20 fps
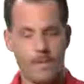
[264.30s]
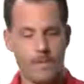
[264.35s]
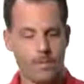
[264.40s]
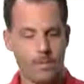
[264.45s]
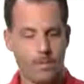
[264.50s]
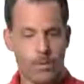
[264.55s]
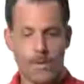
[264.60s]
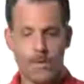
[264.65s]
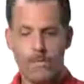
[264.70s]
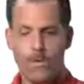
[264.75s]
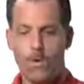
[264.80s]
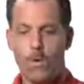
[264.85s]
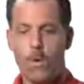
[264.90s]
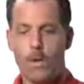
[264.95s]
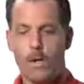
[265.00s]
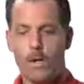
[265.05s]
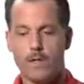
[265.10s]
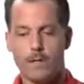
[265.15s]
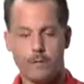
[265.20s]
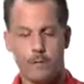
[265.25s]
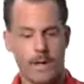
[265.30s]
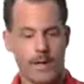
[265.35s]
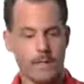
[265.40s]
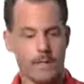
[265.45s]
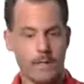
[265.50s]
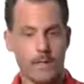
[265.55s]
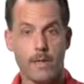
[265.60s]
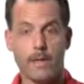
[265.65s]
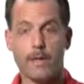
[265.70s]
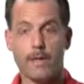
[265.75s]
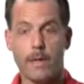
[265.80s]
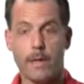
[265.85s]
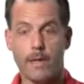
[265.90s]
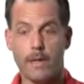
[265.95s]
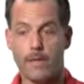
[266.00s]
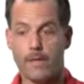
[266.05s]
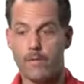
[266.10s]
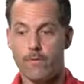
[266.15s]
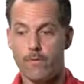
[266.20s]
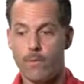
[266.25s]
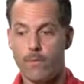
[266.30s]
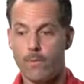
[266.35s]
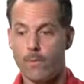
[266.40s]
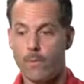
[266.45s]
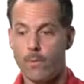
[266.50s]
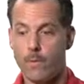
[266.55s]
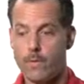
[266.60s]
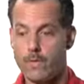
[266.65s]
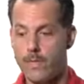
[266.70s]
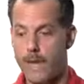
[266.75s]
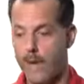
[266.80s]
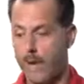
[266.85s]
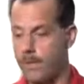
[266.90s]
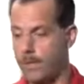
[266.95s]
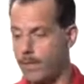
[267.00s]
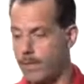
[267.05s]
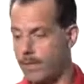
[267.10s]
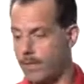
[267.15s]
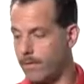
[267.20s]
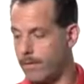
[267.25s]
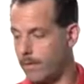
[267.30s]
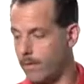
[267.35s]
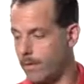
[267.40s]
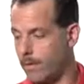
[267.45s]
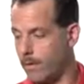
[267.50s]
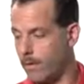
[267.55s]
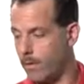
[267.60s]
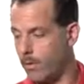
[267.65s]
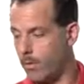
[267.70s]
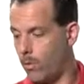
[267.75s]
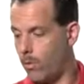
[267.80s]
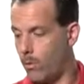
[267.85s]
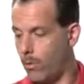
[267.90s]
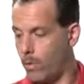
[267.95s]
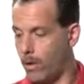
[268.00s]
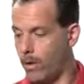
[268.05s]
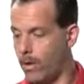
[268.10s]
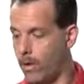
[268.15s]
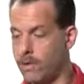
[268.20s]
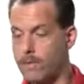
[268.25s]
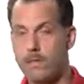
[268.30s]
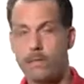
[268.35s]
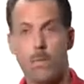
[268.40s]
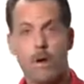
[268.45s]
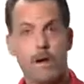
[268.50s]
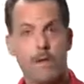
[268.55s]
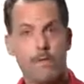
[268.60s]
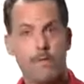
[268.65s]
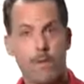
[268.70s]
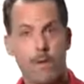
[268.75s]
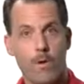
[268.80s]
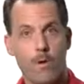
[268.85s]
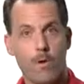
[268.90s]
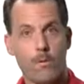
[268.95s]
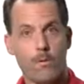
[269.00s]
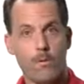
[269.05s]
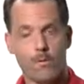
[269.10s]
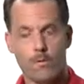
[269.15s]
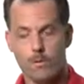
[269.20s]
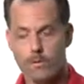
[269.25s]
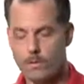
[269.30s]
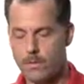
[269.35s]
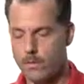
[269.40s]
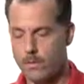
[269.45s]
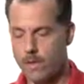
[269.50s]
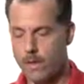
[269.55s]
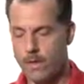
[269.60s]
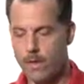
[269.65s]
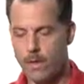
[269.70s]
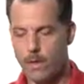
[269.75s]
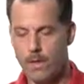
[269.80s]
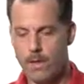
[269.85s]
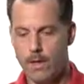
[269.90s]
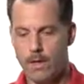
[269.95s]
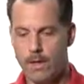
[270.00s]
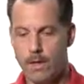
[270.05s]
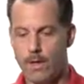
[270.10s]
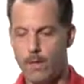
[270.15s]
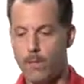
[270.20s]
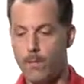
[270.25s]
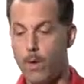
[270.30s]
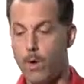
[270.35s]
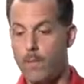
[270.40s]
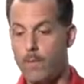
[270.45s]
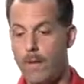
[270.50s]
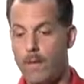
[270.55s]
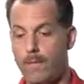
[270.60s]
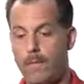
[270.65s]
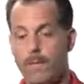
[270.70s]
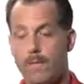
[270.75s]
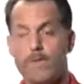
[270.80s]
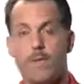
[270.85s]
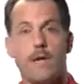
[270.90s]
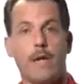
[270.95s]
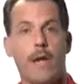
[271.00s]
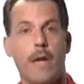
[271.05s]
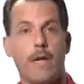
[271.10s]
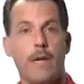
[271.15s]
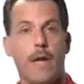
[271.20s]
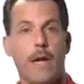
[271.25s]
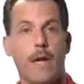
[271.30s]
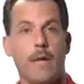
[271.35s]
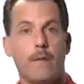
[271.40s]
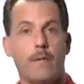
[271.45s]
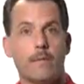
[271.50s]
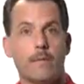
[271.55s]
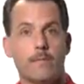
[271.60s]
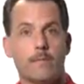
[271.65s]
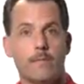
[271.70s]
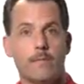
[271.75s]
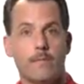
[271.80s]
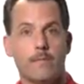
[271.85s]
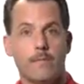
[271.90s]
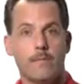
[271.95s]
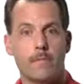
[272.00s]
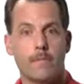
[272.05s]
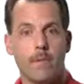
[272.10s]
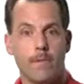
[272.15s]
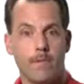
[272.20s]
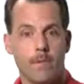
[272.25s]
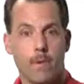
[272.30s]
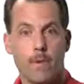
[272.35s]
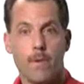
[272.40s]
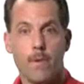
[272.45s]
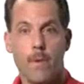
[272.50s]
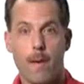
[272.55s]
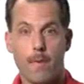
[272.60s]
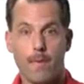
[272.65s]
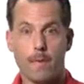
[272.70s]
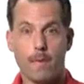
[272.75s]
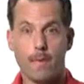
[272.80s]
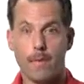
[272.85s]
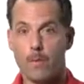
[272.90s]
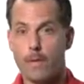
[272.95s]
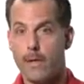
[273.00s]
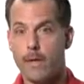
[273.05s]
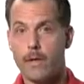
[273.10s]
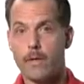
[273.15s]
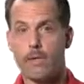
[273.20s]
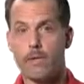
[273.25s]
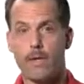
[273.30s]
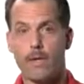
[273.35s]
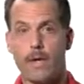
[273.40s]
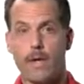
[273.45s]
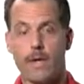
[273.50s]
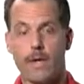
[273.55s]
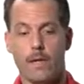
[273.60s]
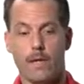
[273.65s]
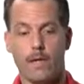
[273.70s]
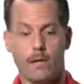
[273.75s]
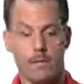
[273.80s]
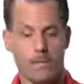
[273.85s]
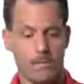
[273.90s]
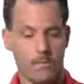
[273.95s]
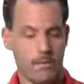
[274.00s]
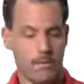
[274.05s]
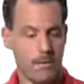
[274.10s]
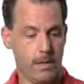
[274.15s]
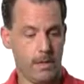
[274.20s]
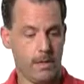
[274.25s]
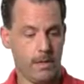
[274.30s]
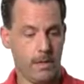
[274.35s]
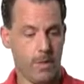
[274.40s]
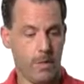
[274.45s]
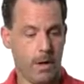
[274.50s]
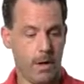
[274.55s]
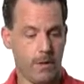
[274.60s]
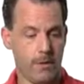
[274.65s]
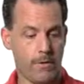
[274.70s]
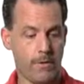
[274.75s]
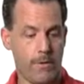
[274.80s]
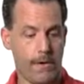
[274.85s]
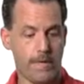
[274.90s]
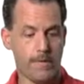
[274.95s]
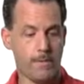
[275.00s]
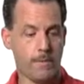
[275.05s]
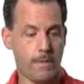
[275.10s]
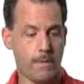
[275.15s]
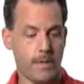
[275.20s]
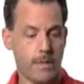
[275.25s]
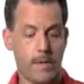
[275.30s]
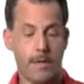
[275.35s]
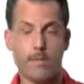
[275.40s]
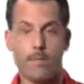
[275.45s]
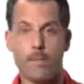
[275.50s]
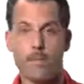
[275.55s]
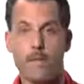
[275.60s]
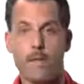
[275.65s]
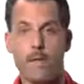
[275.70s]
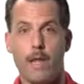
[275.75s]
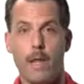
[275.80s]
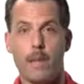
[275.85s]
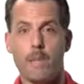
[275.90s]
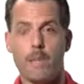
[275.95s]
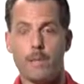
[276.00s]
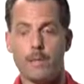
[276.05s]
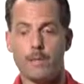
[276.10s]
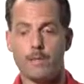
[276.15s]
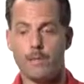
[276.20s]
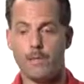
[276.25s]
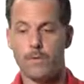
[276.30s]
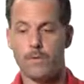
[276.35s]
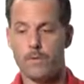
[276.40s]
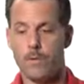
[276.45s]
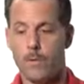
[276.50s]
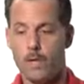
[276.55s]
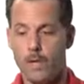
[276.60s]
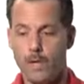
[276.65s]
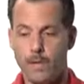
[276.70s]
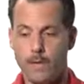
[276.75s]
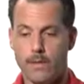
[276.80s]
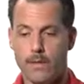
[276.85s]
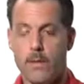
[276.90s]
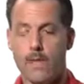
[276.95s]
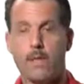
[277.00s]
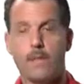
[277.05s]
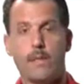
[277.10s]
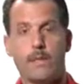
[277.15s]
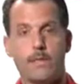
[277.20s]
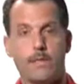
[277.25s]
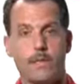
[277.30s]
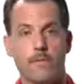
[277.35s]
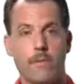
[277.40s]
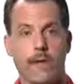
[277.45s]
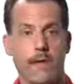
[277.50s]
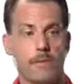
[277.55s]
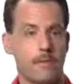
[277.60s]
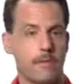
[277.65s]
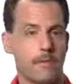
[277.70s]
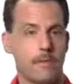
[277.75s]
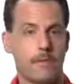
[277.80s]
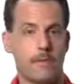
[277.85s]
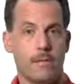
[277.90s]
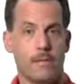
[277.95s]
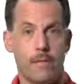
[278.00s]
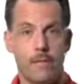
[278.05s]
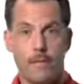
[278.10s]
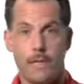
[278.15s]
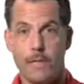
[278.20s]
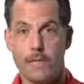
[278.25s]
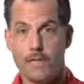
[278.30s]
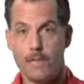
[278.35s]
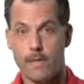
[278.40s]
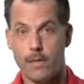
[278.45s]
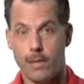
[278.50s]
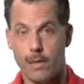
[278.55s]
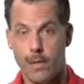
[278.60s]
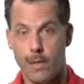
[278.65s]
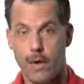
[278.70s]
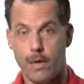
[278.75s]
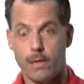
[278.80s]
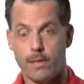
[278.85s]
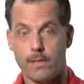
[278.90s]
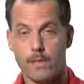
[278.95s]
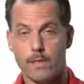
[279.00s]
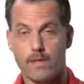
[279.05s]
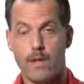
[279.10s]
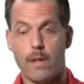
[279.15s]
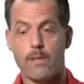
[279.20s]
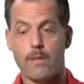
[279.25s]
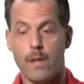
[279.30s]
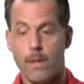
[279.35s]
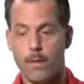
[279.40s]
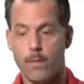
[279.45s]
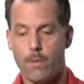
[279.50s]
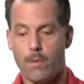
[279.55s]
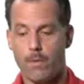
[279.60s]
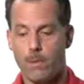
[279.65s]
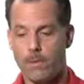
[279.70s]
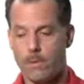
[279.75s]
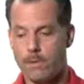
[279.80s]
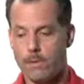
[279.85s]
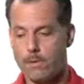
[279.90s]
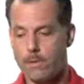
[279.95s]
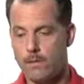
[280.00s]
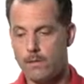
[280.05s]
So what if you want to transmit data to a tablet or a smartphone or maybe even an iPad? Well, remember, the critical thing if you want to transmit data from a LabQuest2 to any of these devices is that they're all on the same network.